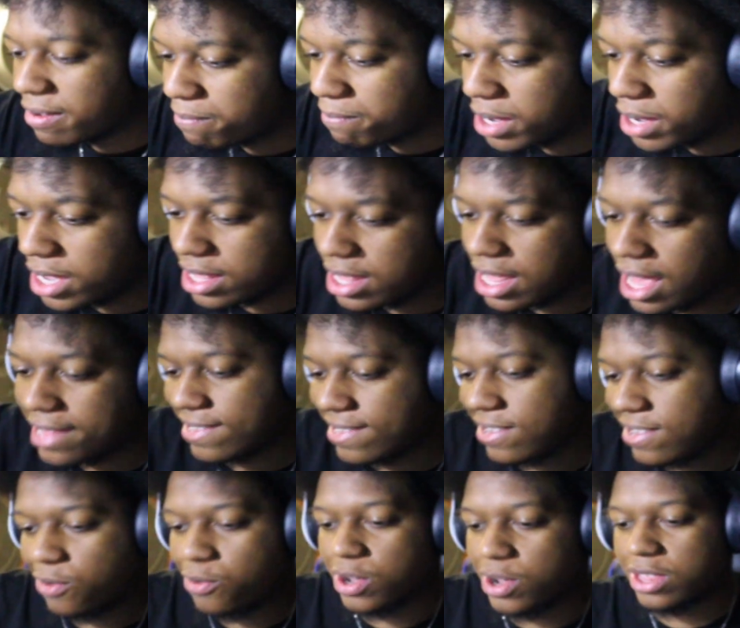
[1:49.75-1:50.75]
But that's just a
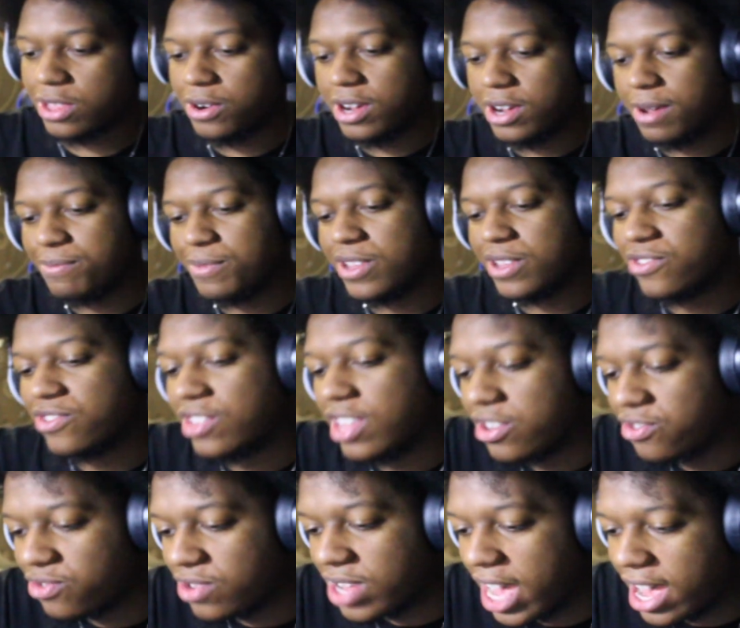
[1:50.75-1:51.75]
quick little update just to
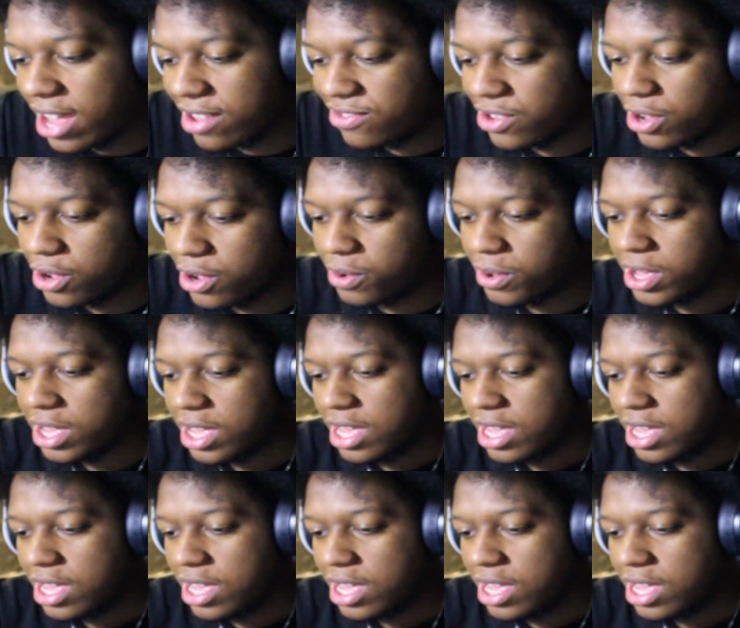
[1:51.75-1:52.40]
let you guys know.